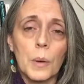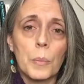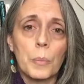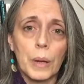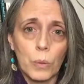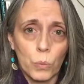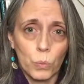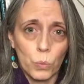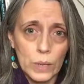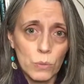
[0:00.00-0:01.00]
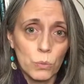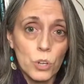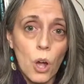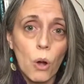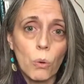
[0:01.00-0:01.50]
But we
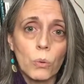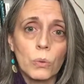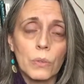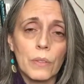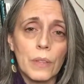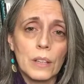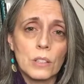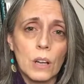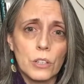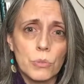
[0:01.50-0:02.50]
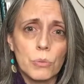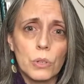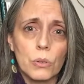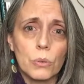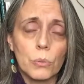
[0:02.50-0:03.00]
know that that's not
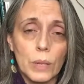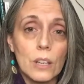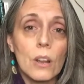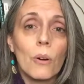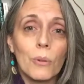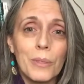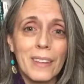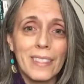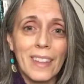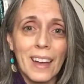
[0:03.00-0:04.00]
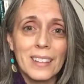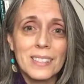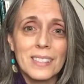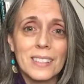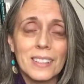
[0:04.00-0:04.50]
true. We know
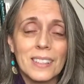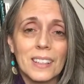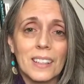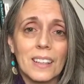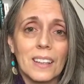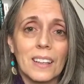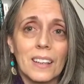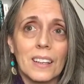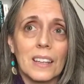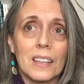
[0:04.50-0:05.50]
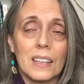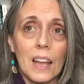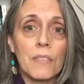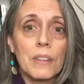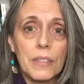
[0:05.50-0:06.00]
that
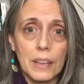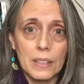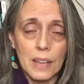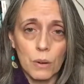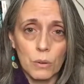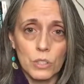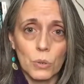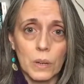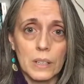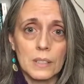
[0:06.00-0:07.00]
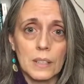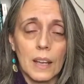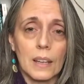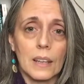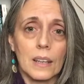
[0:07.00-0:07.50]
everything is our choice,
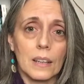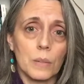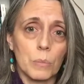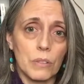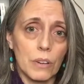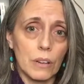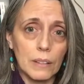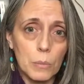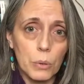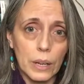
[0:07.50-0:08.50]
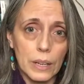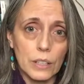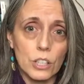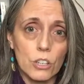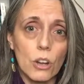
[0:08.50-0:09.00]
and it can be very liberating
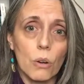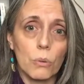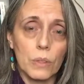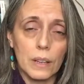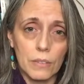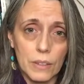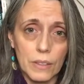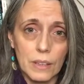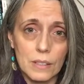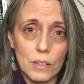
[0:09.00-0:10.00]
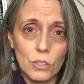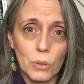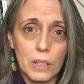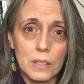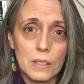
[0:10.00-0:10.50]
to know that everything is our
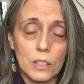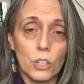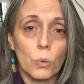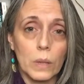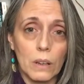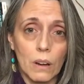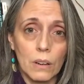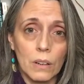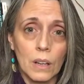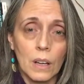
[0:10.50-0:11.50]
choice in who we are.